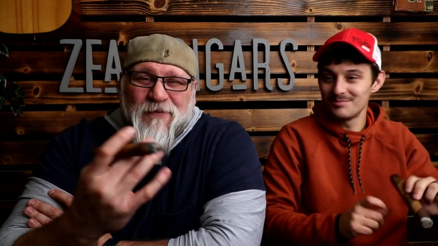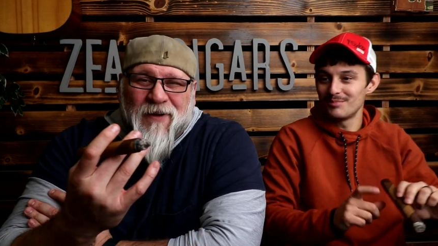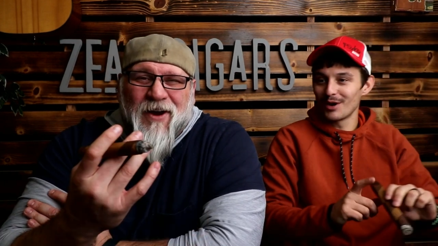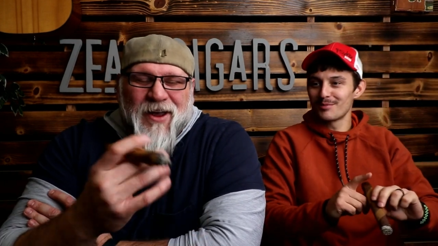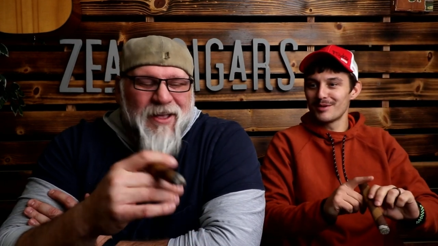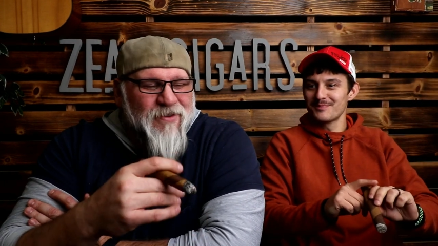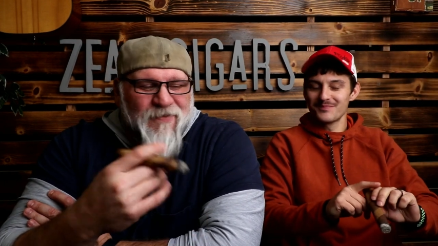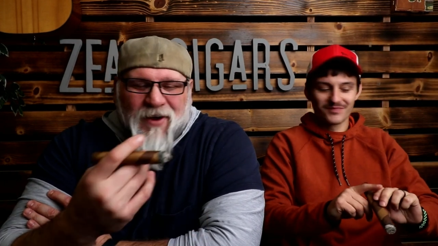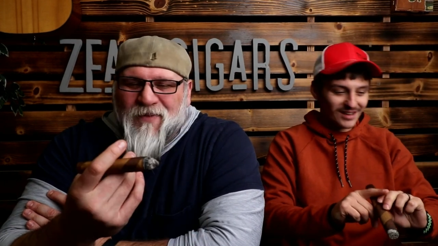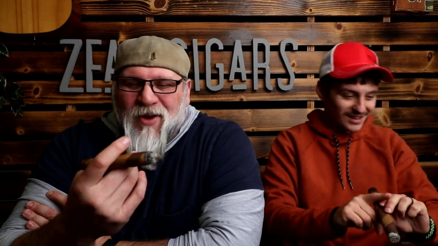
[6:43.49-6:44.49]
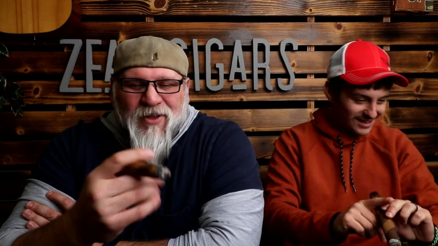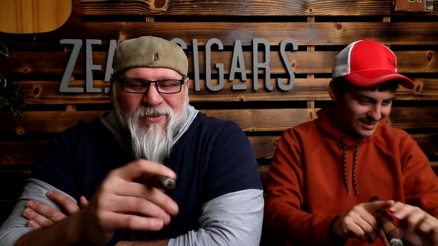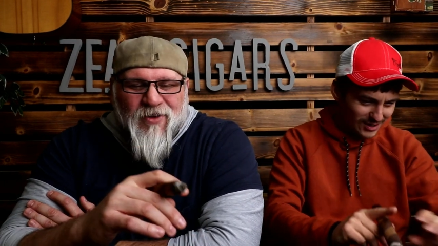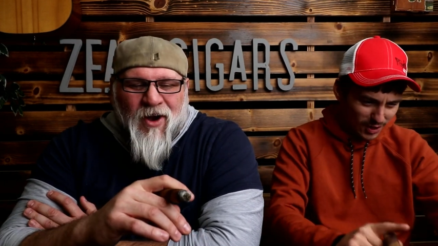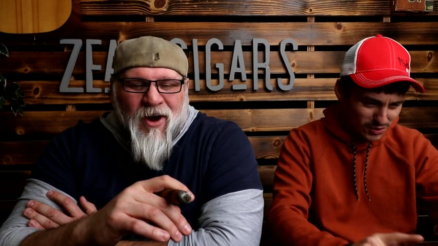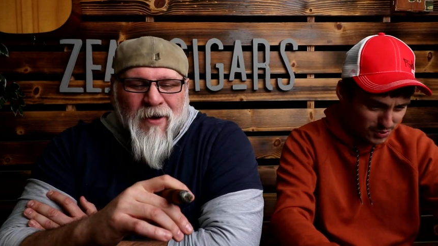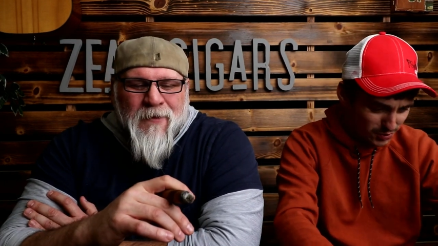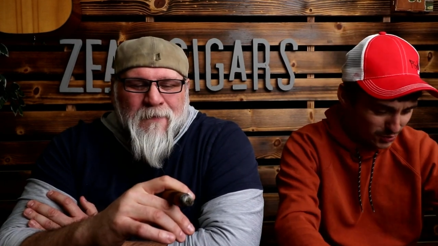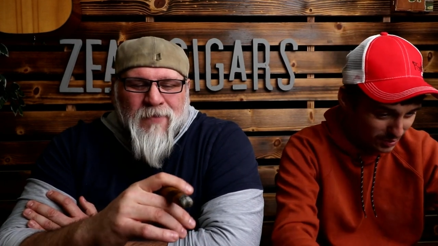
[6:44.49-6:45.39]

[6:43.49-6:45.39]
Speaker 1: it's a very, bourbon. it's a very, very good cigar.